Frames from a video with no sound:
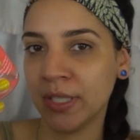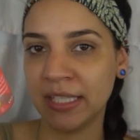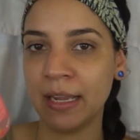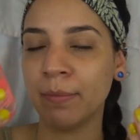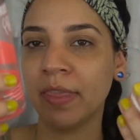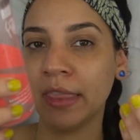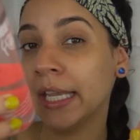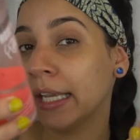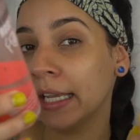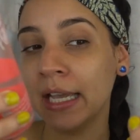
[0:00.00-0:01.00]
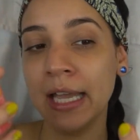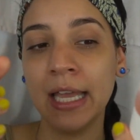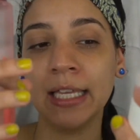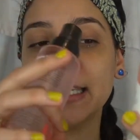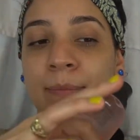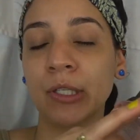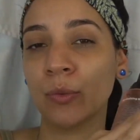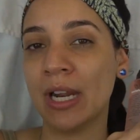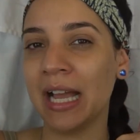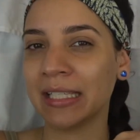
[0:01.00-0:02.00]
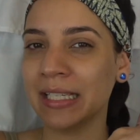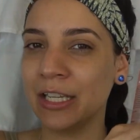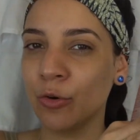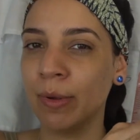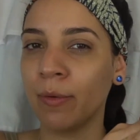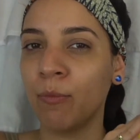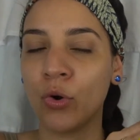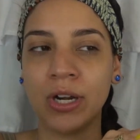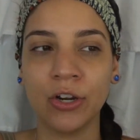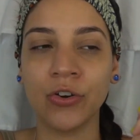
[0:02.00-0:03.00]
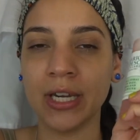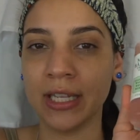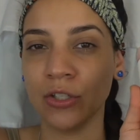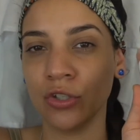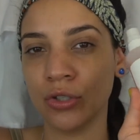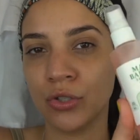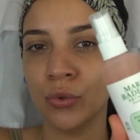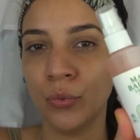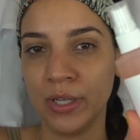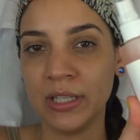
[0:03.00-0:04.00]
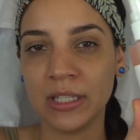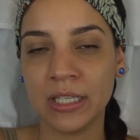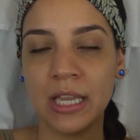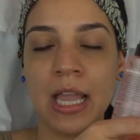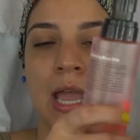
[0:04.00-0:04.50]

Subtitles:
the same thing, except this one has a little bit of more ingredients to it.